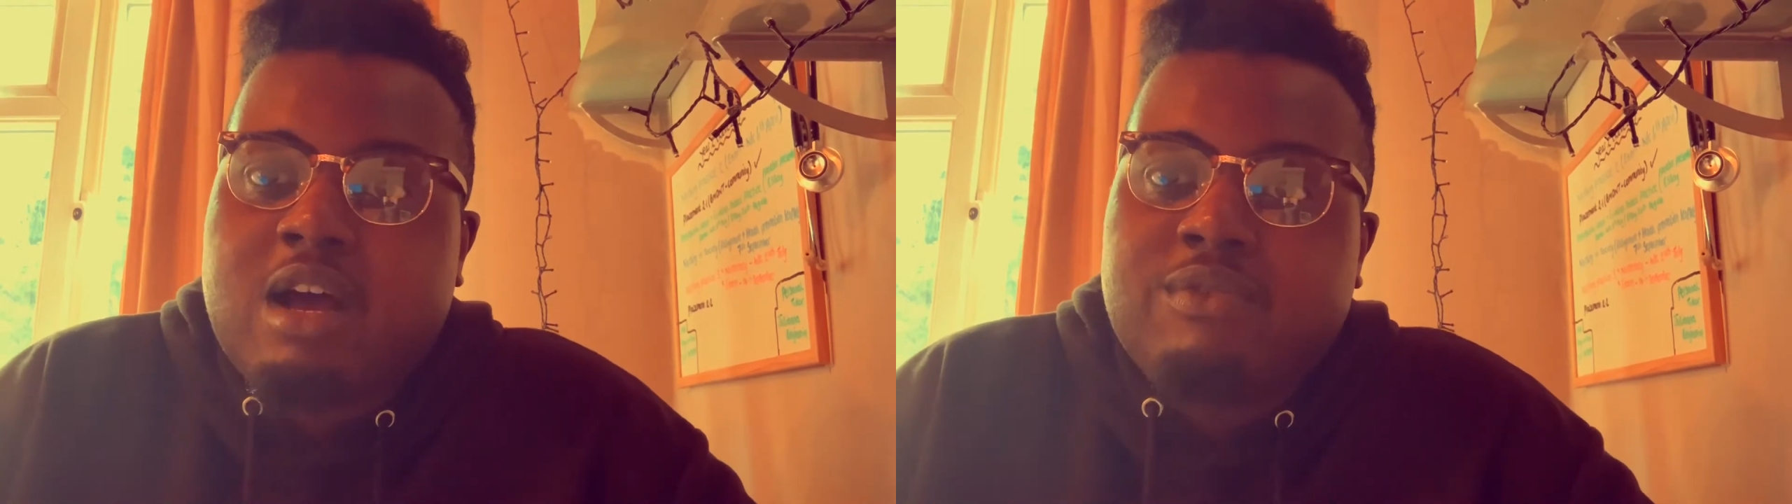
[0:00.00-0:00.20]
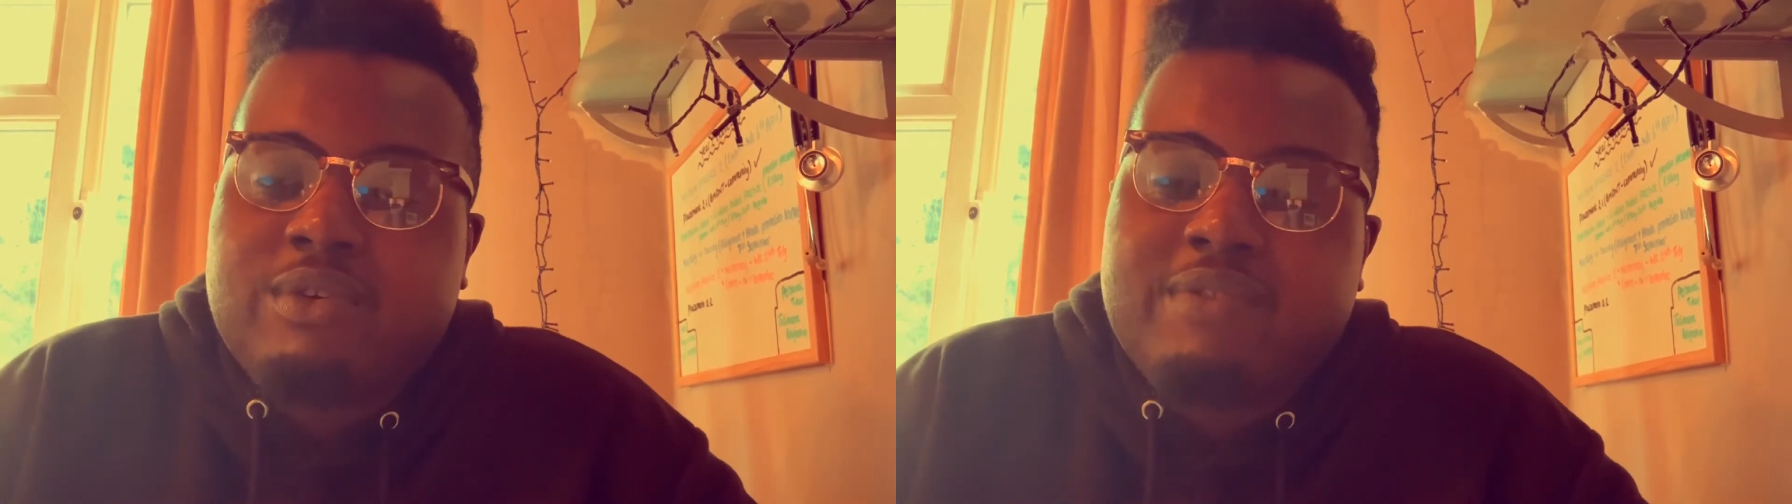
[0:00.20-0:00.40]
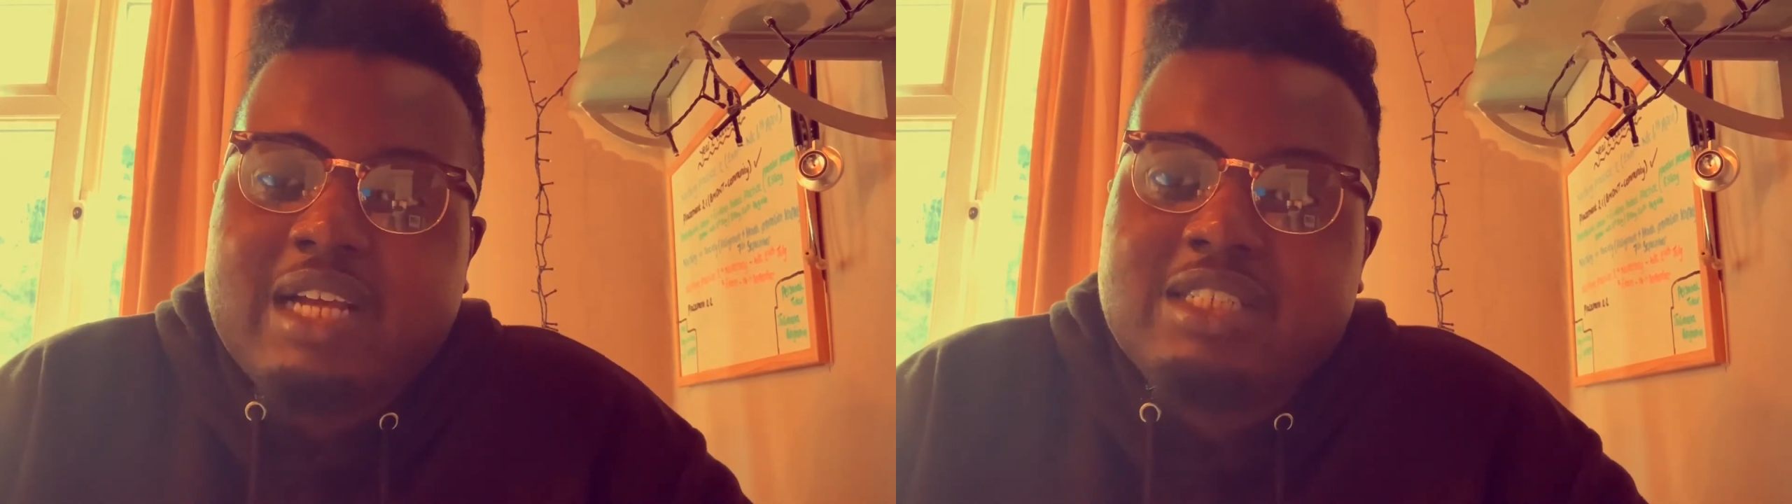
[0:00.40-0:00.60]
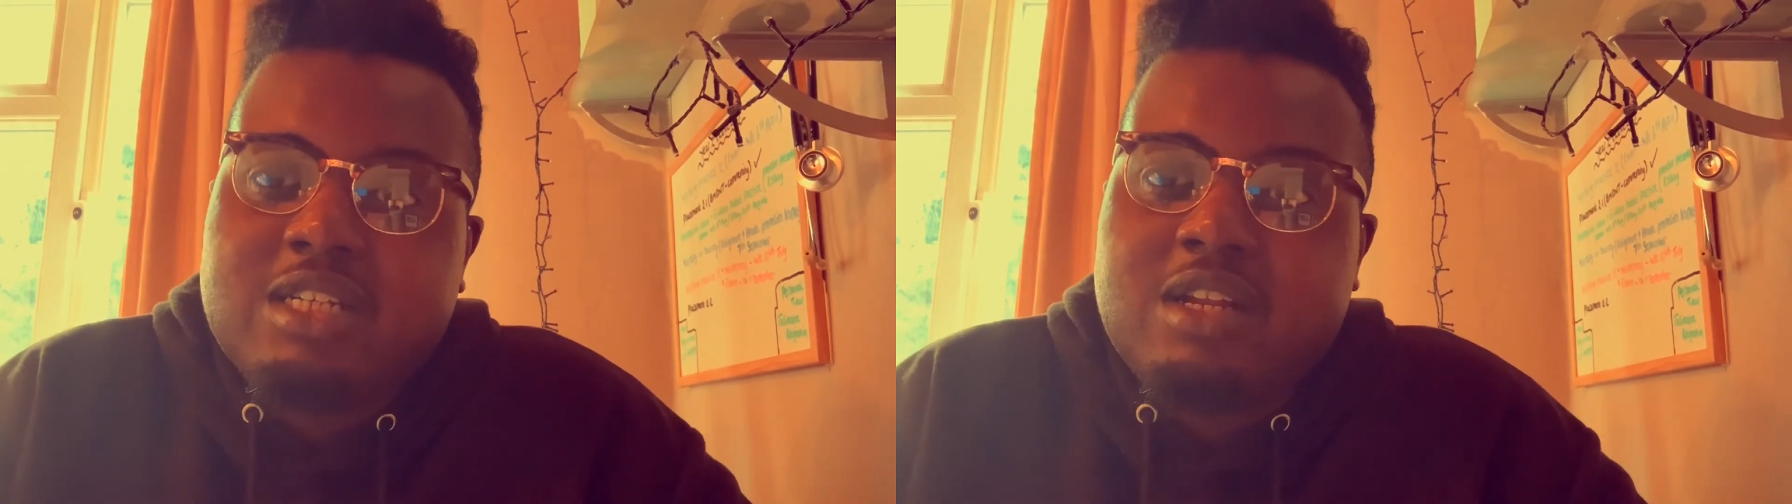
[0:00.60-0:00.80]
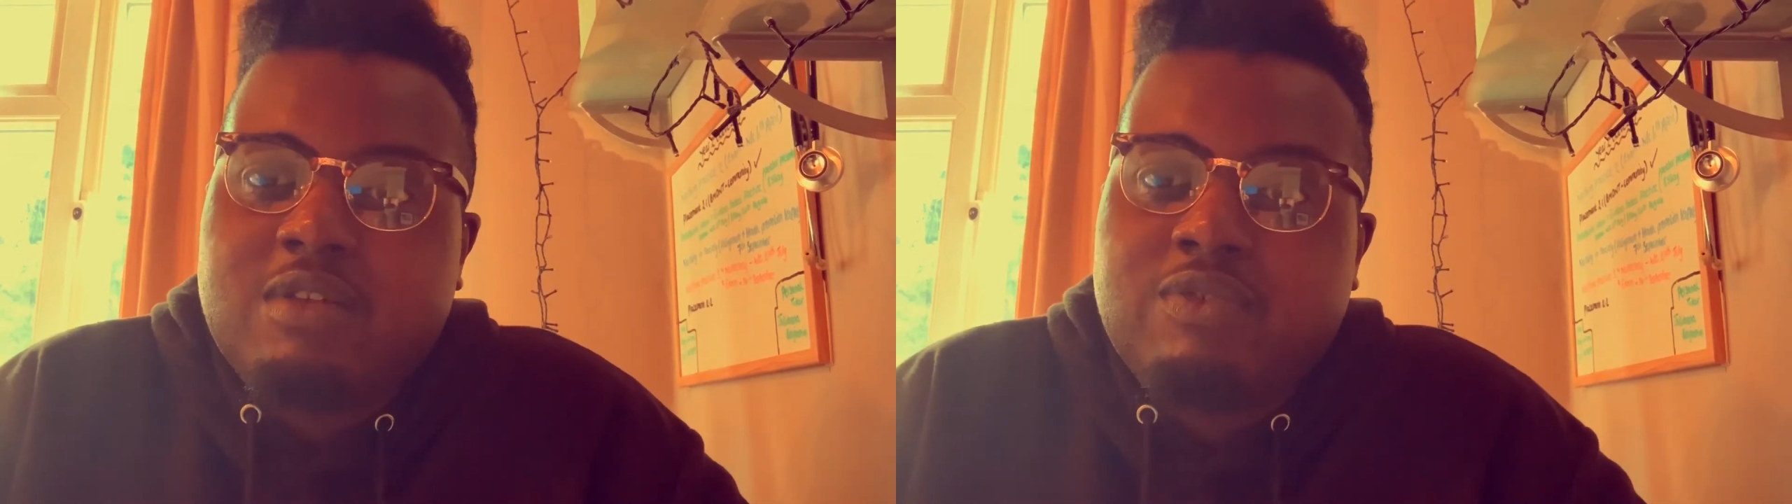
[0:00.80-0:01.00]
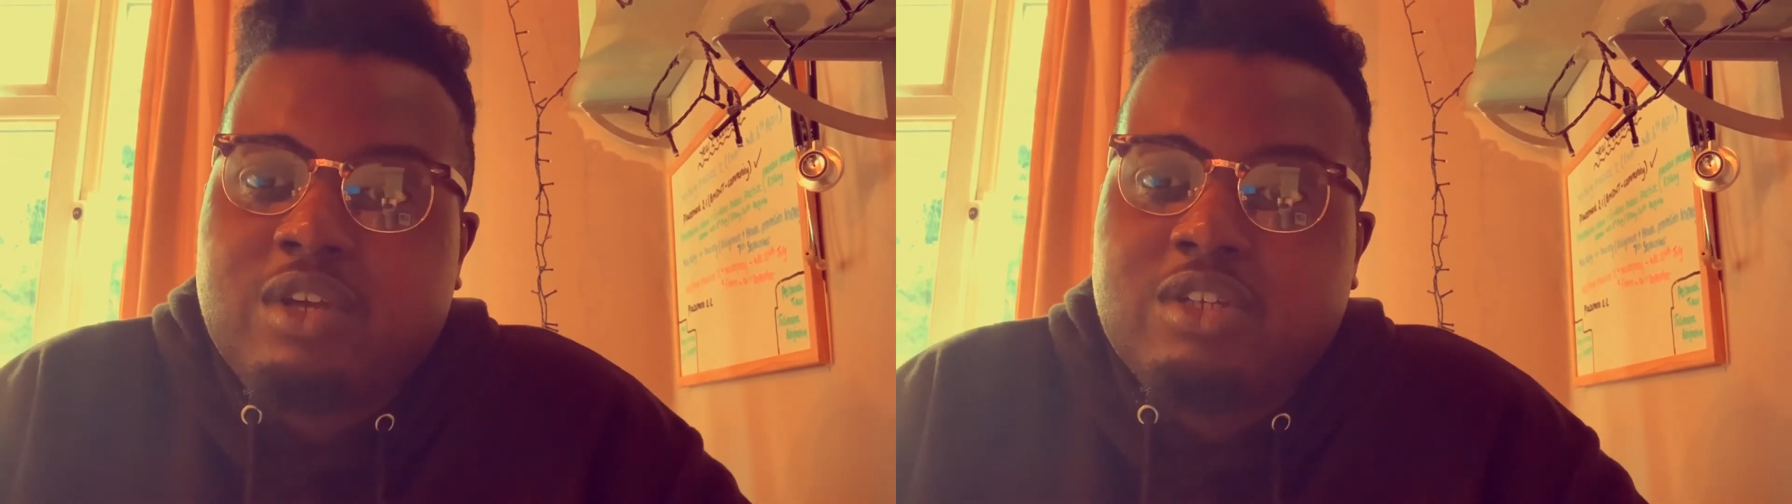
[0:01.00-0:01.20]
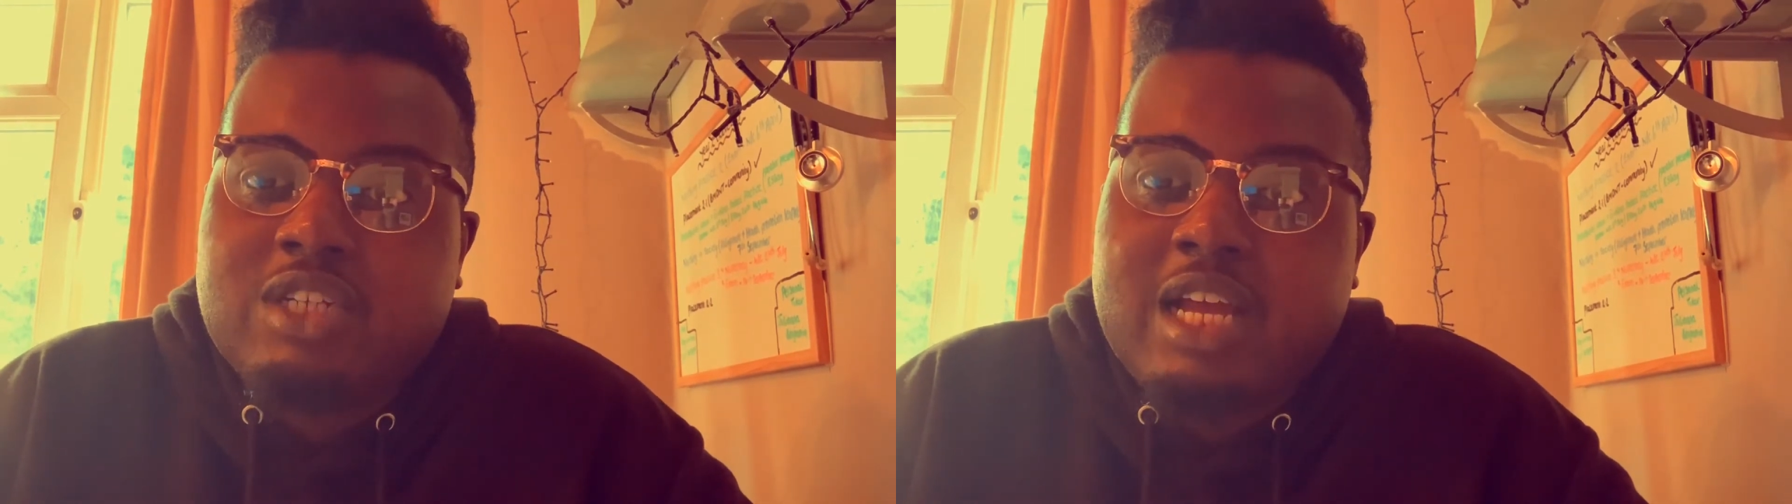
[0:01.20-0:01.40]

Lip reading: reflection in the future,